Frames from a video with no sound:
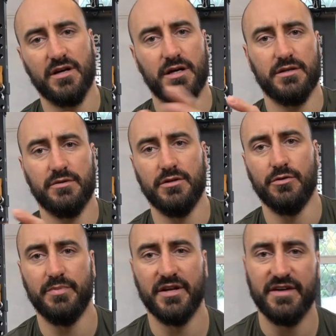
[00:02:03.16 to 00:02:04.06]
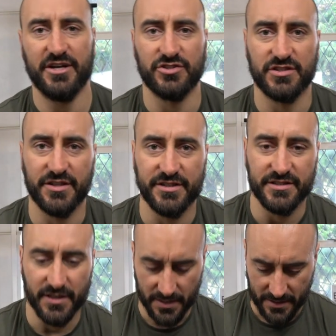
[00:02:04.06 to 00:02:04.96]
that, you know, bit of
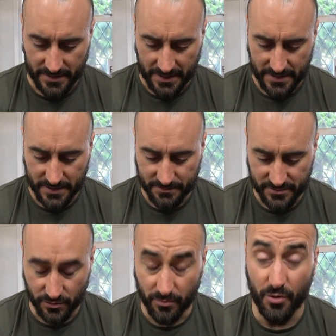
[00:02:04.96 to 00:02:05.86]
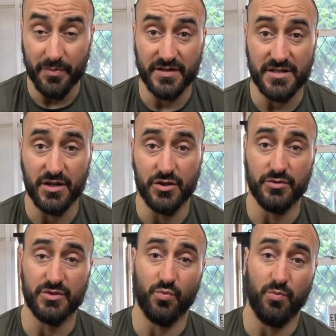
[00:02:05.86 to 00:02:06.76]
exercise. So I'm hoping to
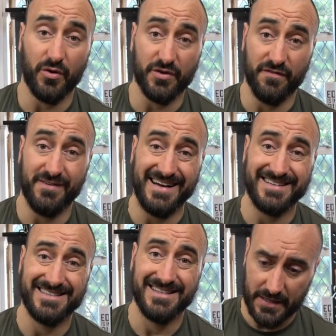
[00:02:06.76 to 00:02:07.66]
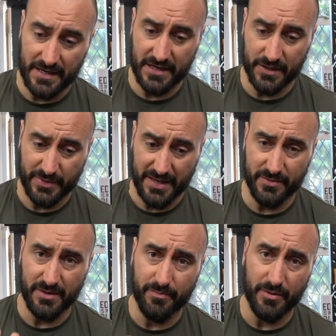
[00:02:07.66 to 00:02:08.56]
lose body fat,
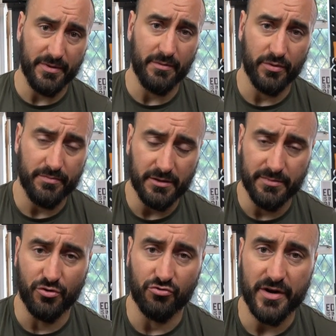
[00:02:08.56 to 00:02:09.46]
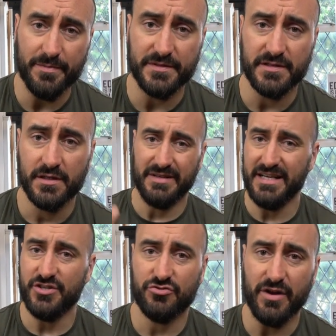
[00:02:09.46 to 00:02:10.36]
get me a little bit more ripped,
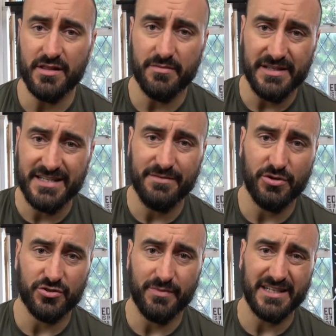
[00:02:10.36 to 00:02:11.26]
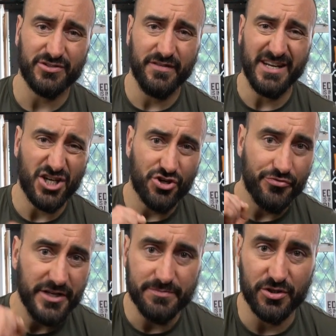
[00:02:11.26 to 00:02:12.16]
maintain strength, maintain muscle mass, or even
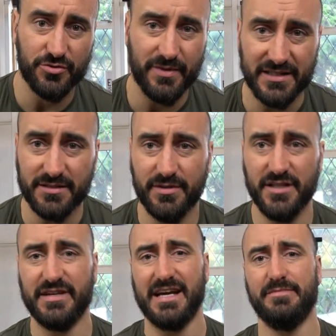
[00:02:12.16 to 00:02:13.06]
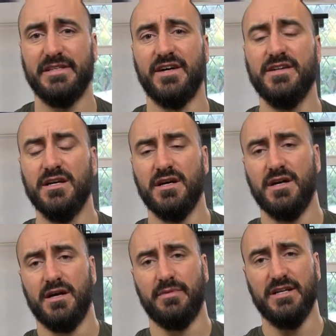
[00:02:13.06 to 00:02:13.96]
increase muscle mass. I believe it can be done,
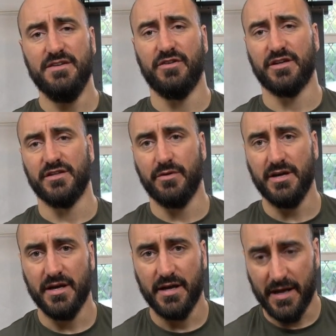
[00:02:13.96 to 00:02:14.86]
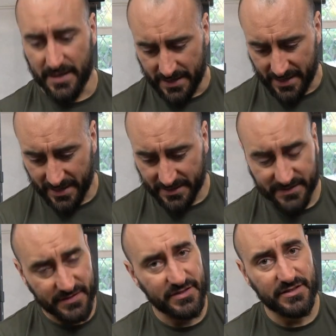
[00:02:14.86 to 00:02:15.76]
believe I can do it,
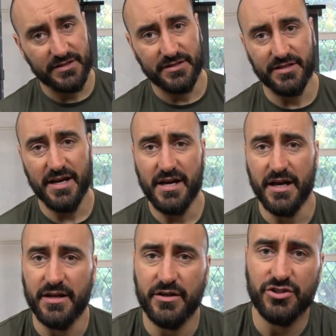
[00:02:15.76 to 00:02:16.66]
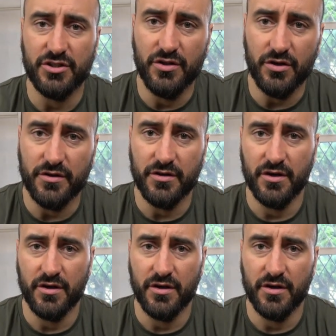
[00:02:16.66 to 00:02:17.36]
and yeah, and I should look